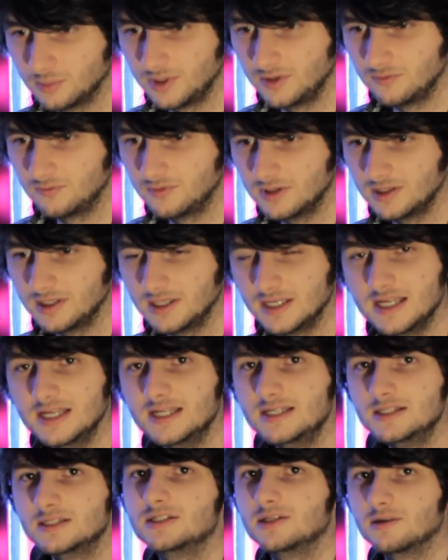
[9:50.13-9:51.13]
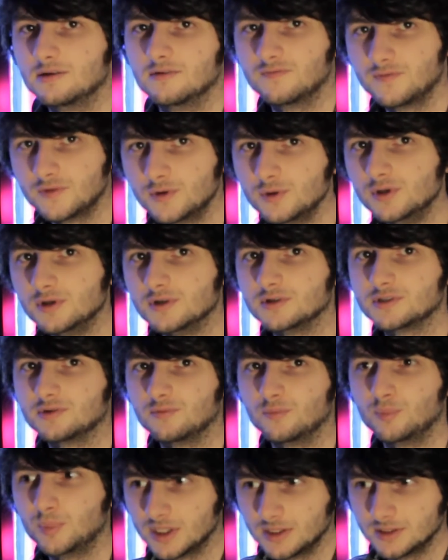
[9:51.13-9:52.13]
be really into the funness
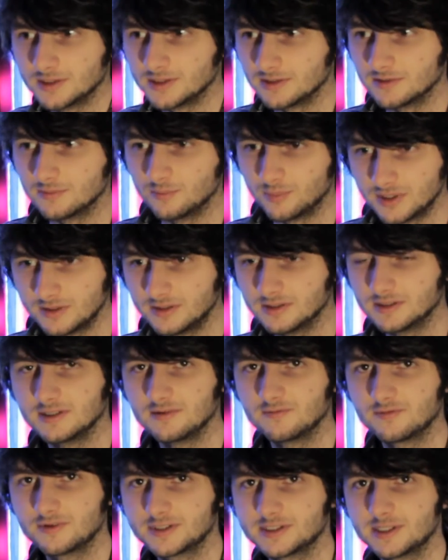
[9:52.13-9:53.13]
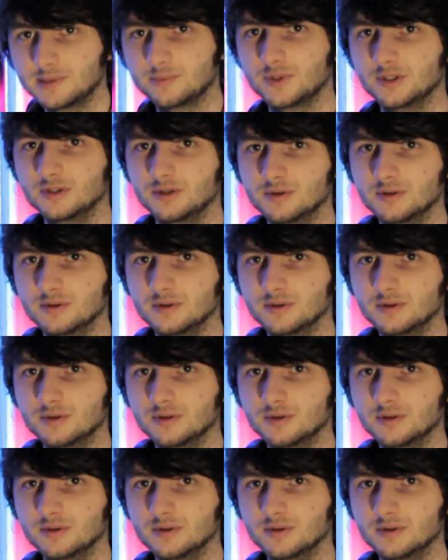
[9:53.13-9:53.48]
of building a building, for example,